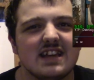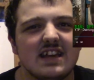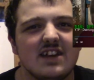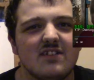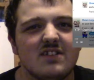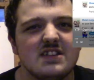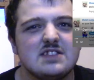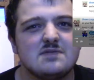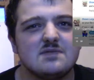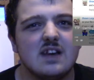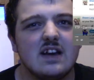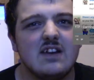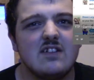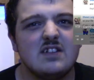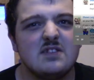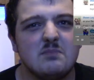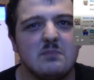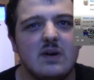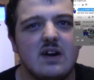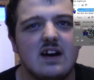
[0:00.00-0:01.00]
I always
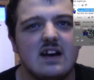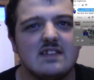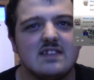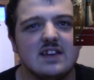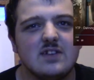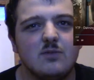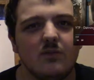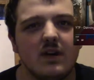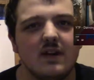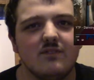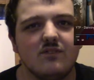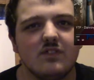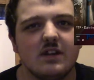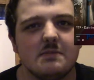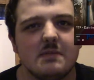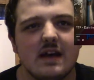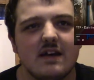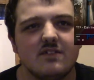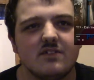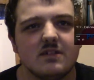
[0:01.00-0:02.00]
pause like one
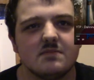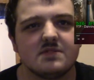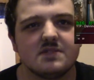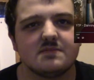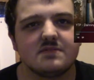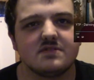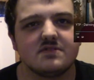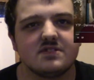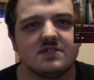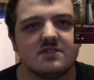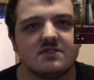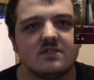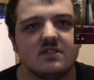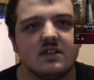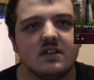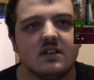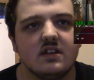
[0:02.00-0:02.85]
frame after I'm supposed to.